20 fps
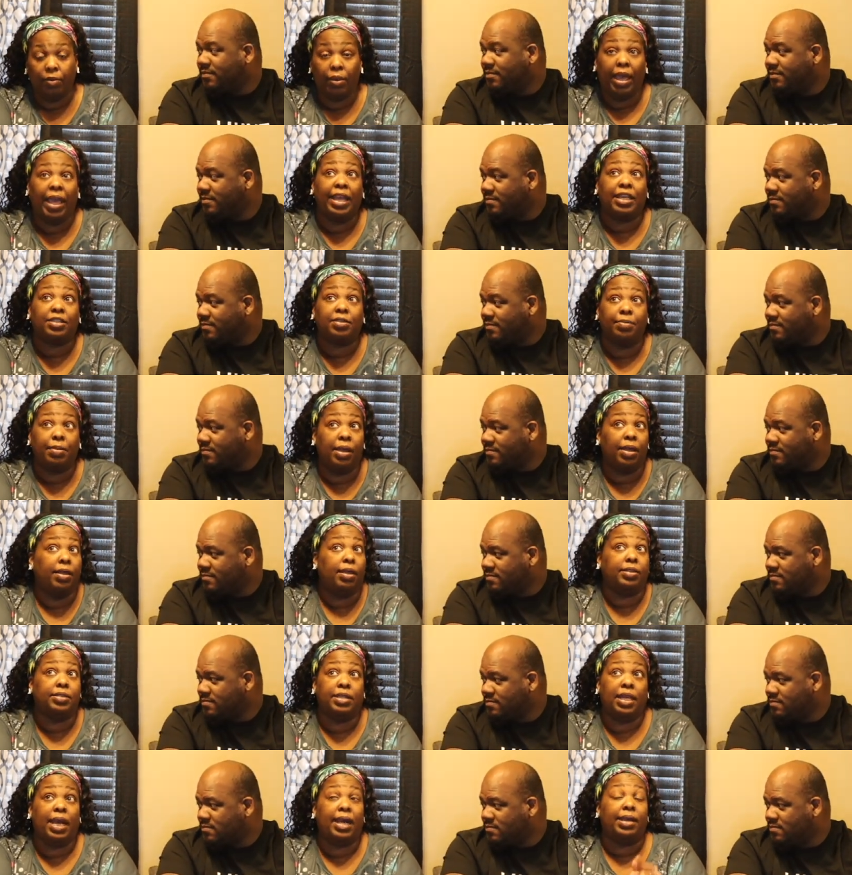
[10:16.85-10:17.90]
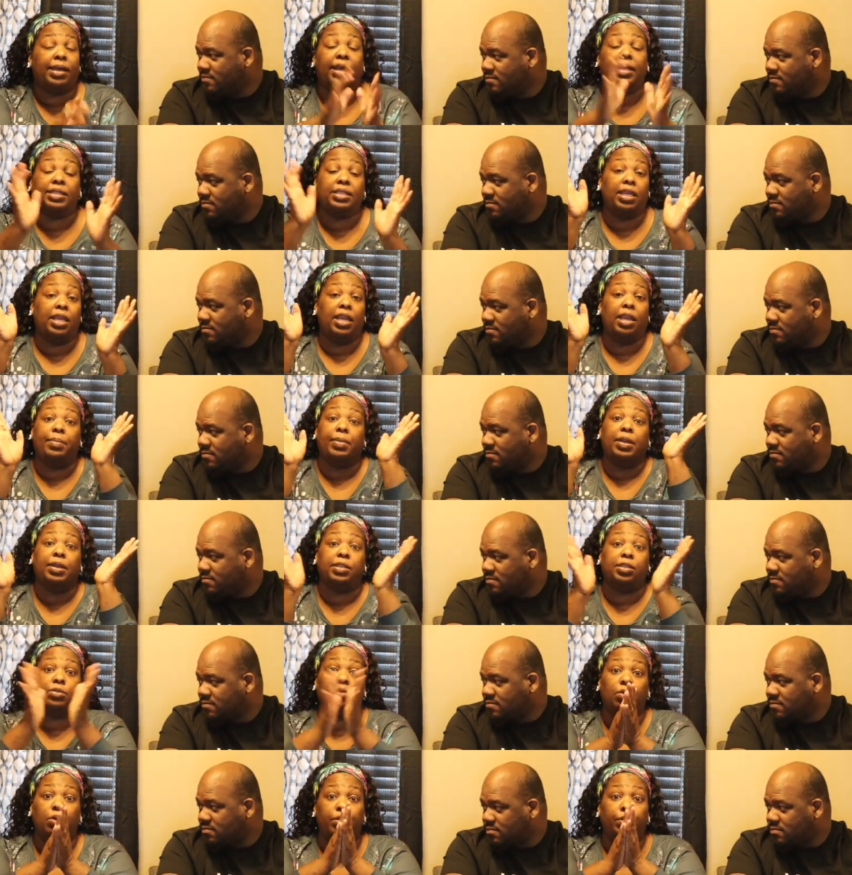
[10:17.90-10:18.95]
Speaker 1: Actually, as I, I tell everybody
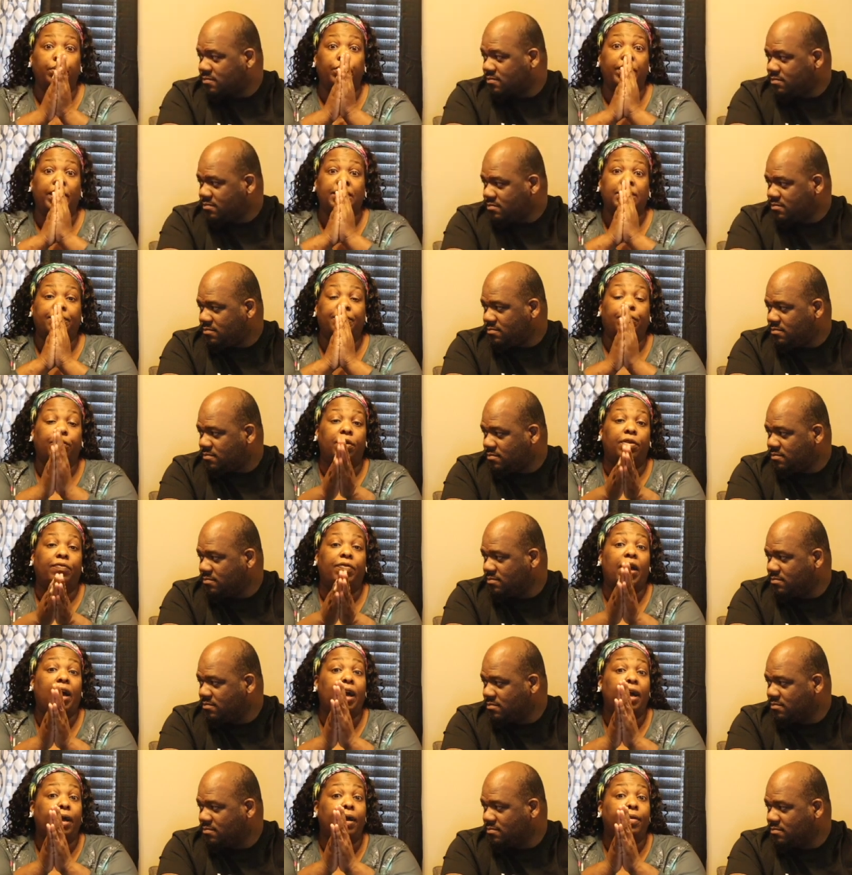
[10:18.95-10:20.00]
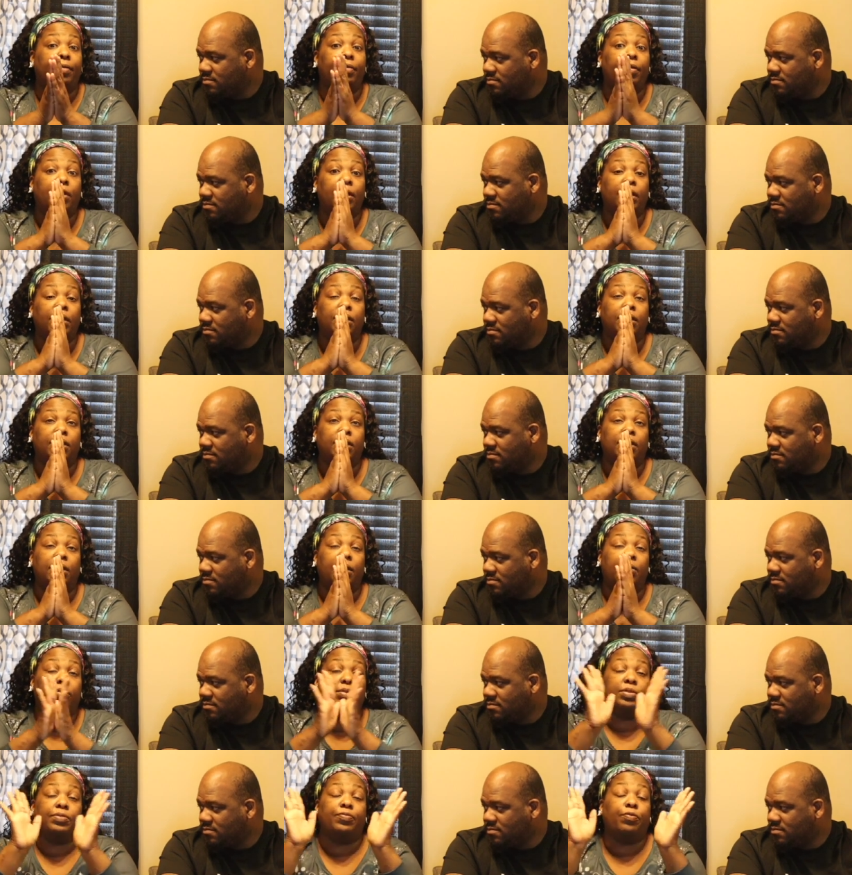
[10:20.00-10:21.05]
this story, we got to 45
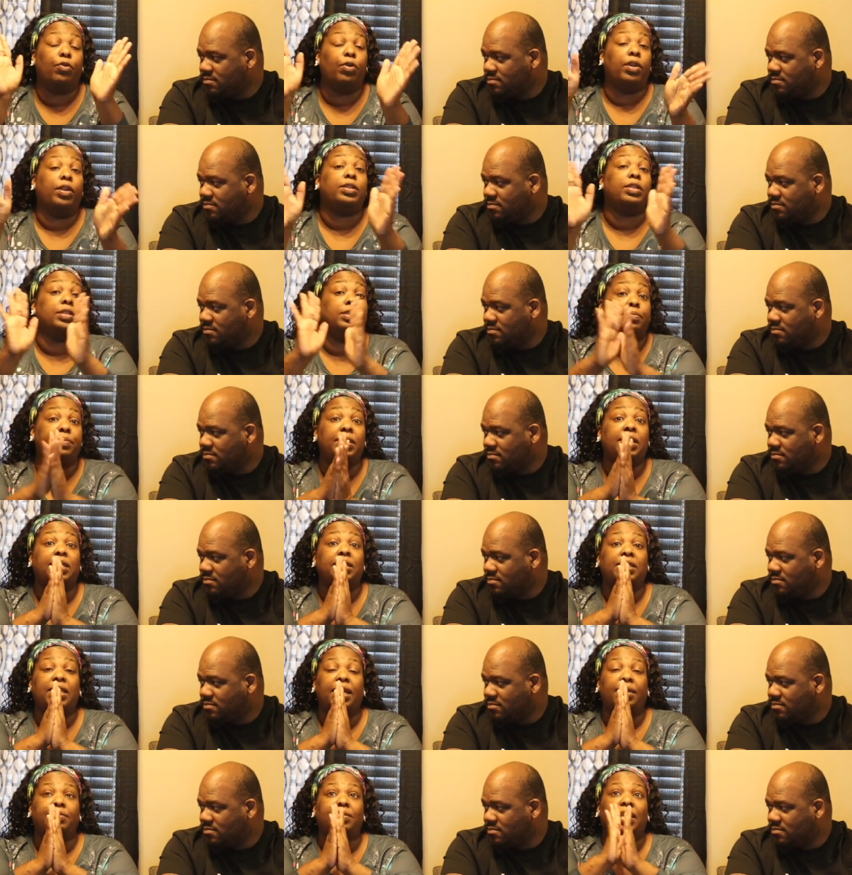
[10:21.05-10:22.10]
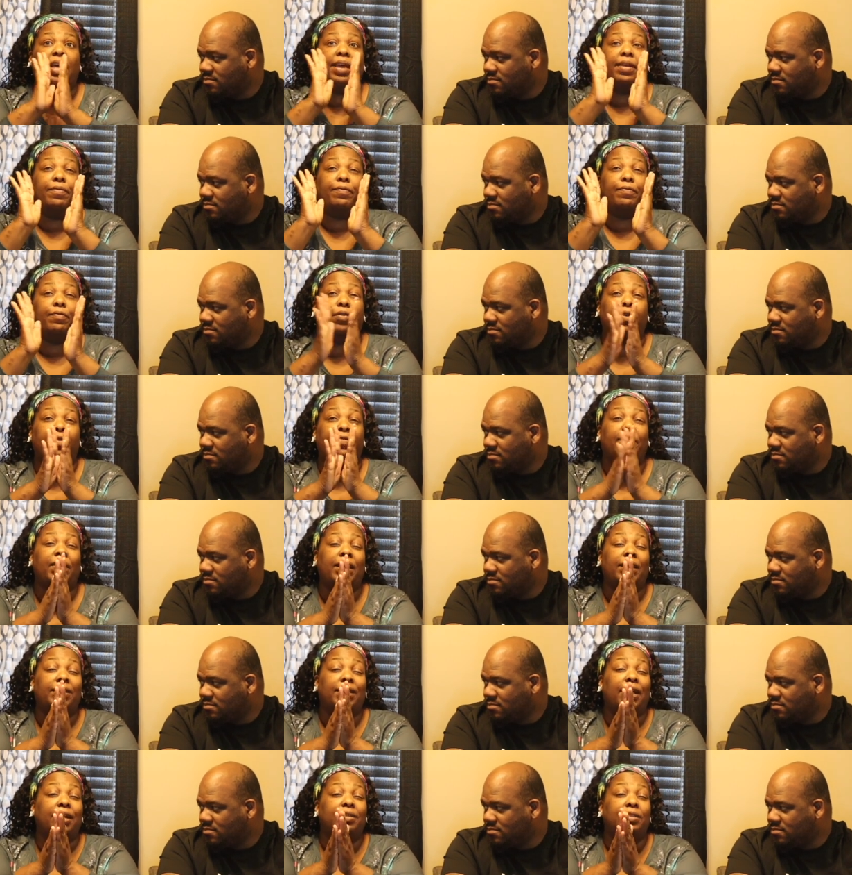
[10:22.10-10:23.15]
it was for the V S A was like forty
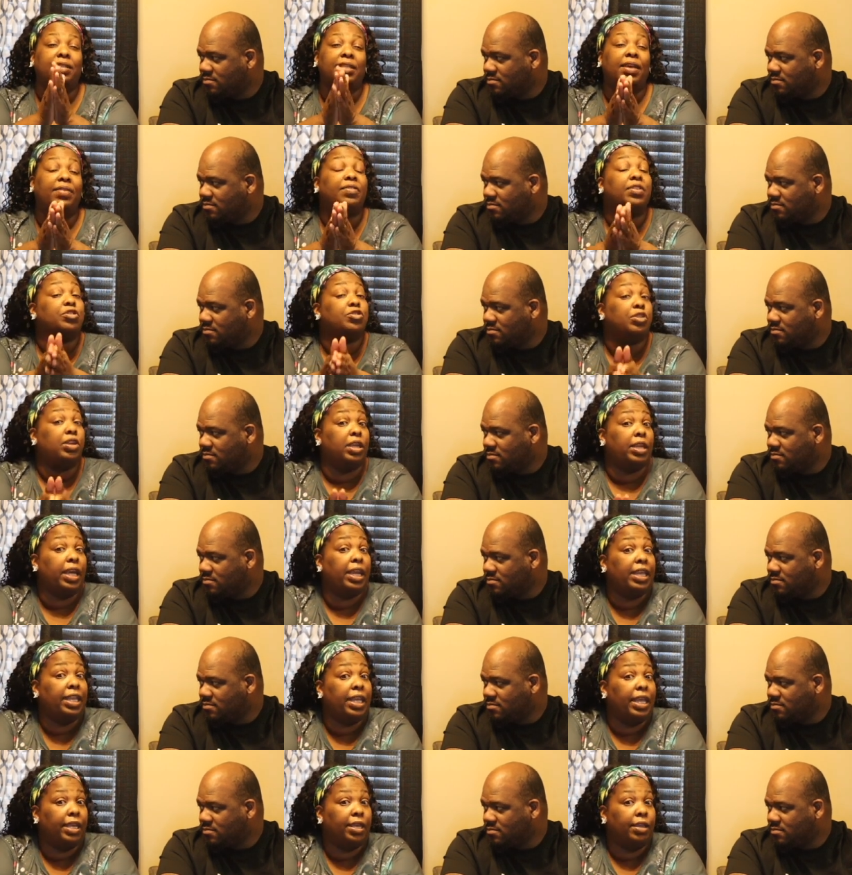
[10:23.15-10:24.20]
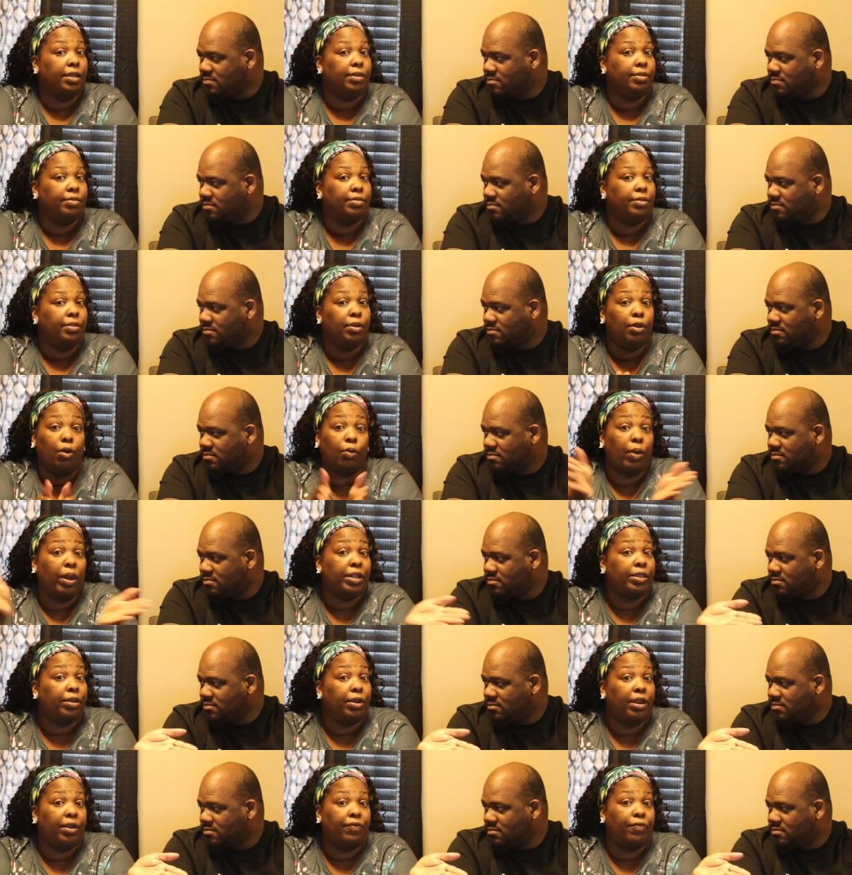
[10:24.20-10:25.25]
five thousand seven hundred and ninety eight.
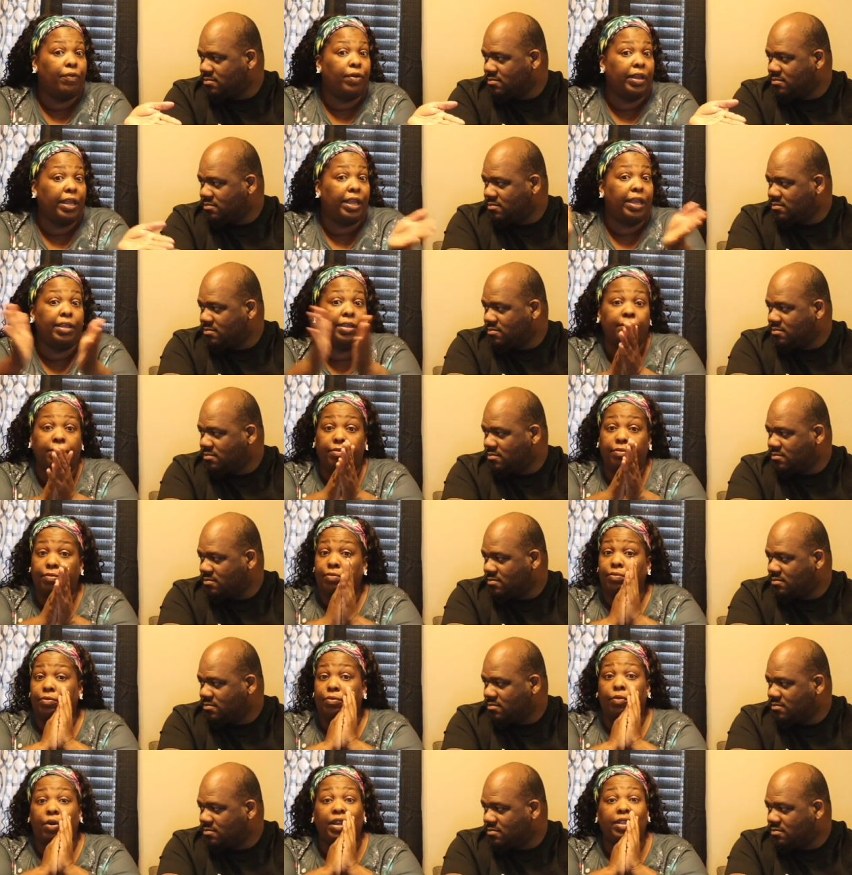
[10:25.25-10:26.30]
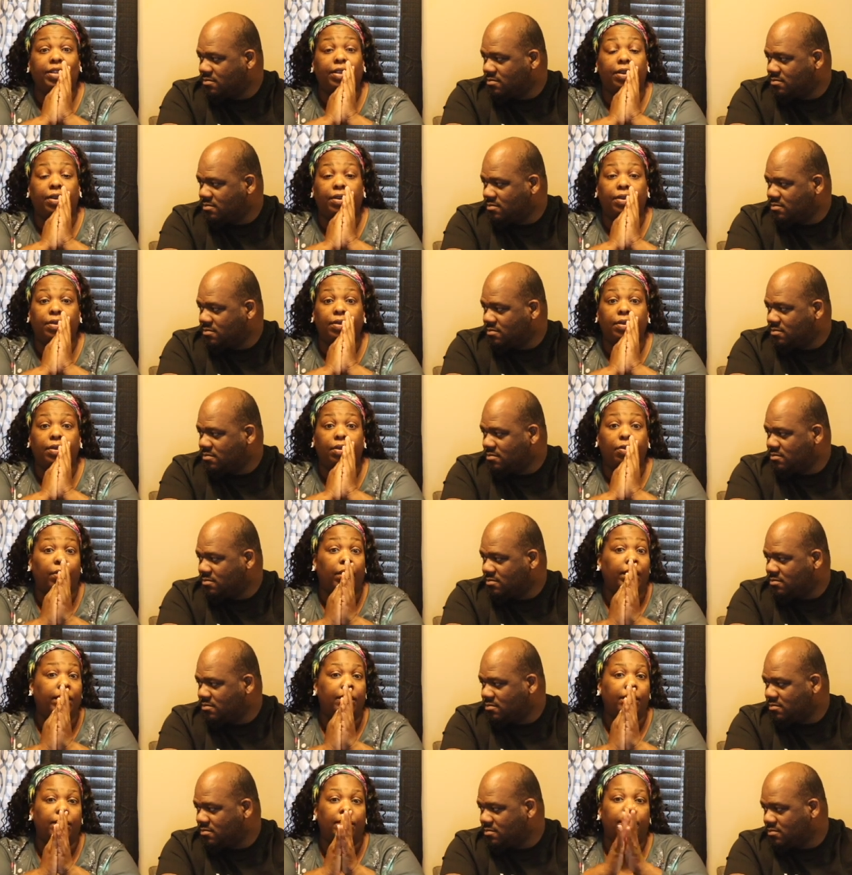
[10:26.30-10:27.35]
Right there at forty eight. Right there.
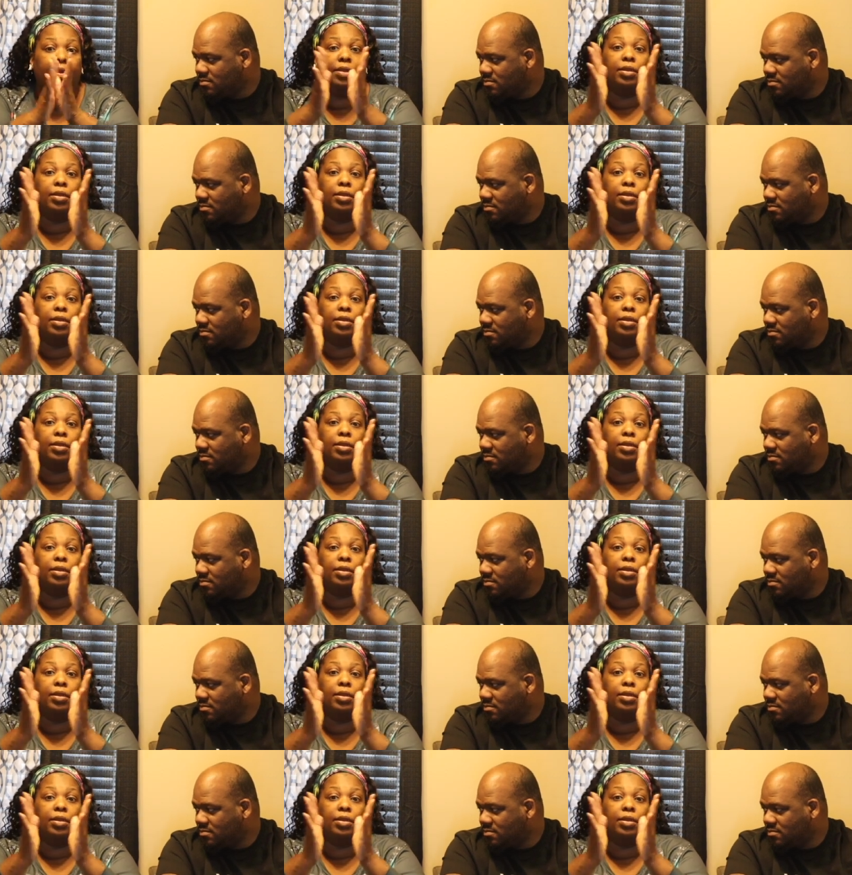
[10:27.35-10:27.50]
Right?